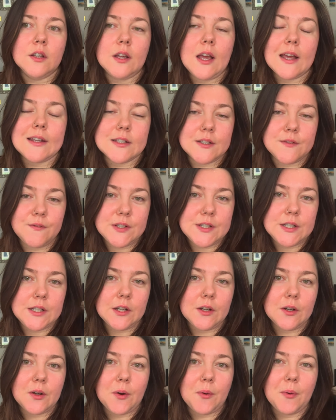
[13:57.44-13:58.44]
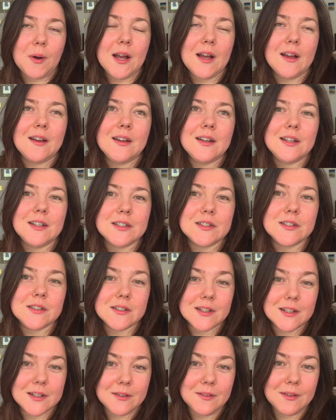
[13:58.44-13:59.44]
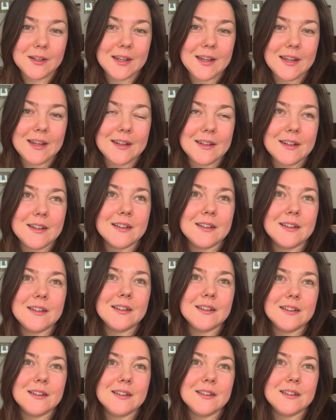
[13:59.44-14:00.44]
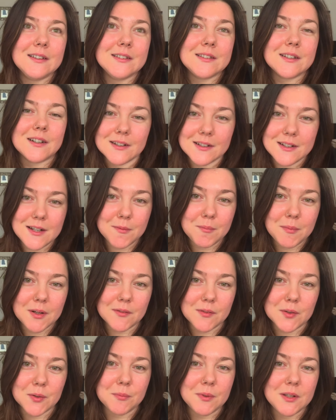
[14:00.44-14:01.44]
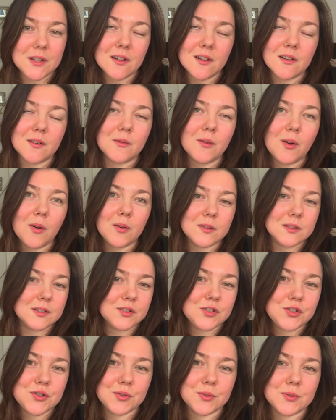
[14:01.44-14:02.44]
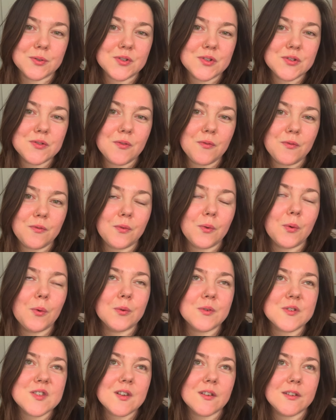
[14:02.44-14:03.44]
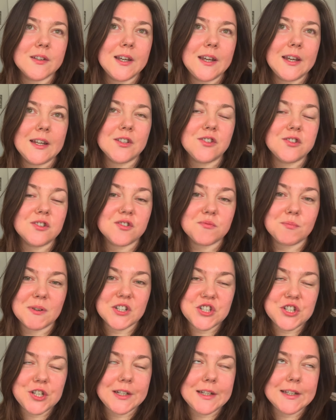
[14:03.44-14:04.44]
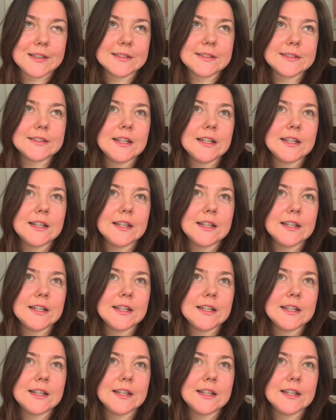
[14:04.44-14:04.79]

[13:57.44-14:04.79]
edit video, do the cooking, tidy up my room, you know, all the chores for Sunday, change my sheets,